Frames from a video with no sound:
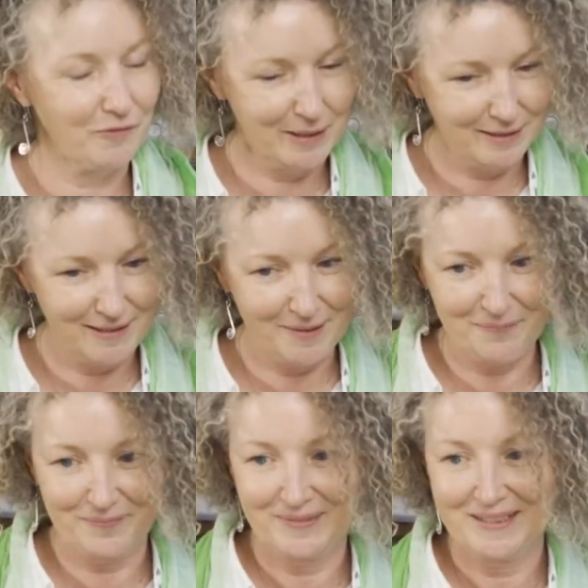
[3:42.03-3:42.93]
being,
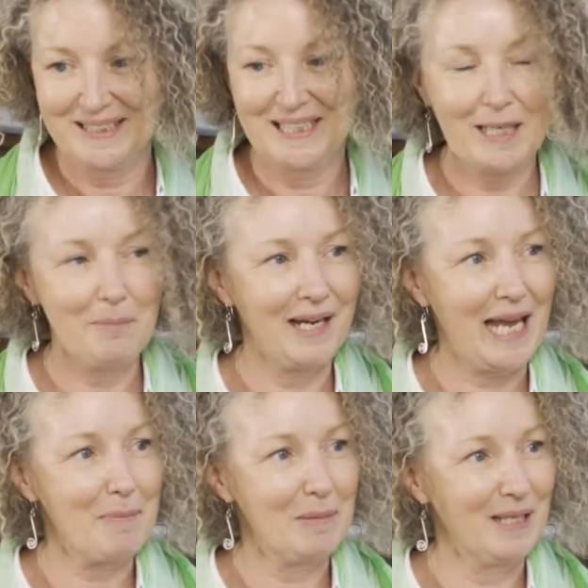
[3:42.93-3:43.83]
in my
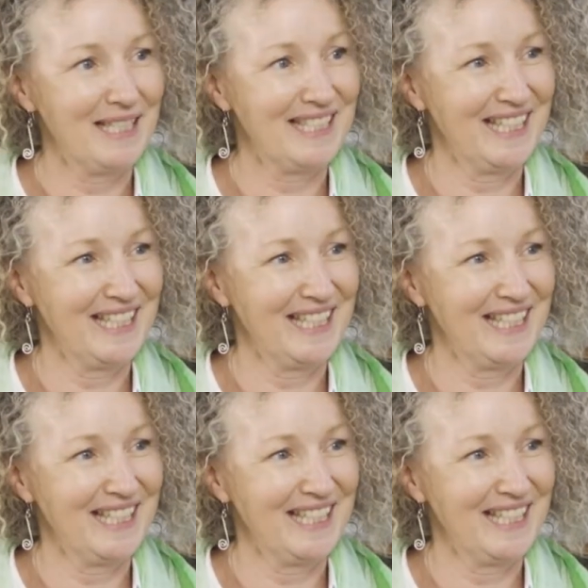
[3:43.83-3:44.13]
happy place.